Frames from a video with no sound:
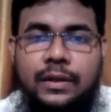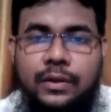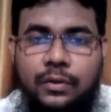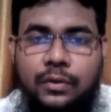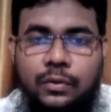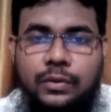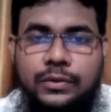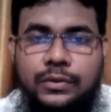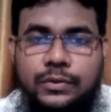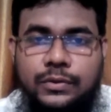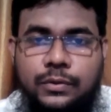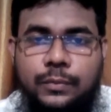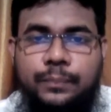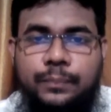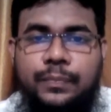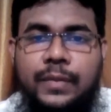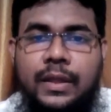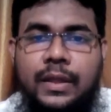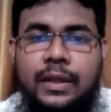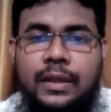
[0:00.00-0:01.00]
also
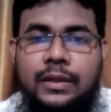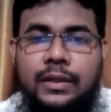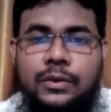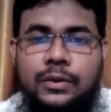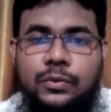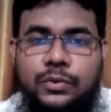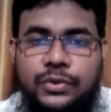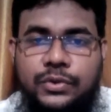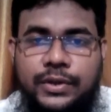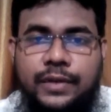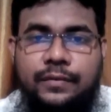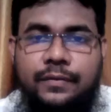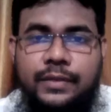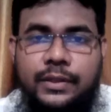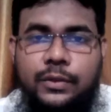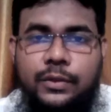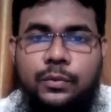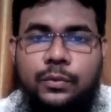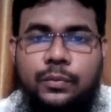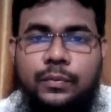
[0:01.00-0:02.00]
to share
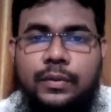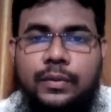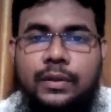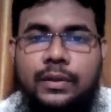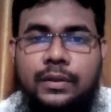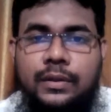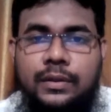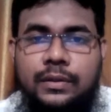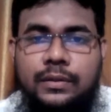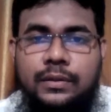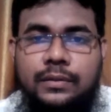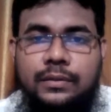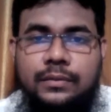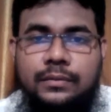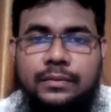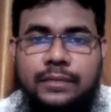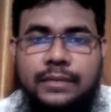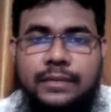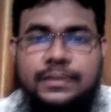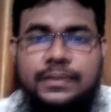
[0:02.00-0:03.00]
with you.
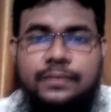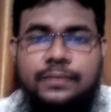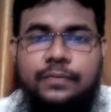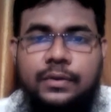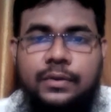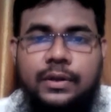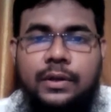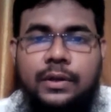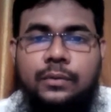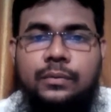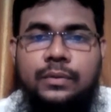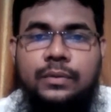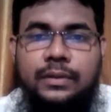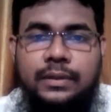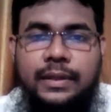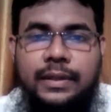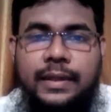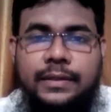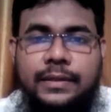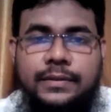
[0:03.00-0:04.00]
That's it for now.
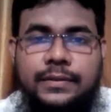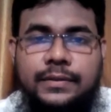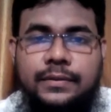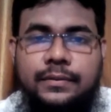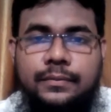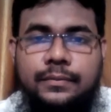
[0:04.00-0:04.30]
Thanks.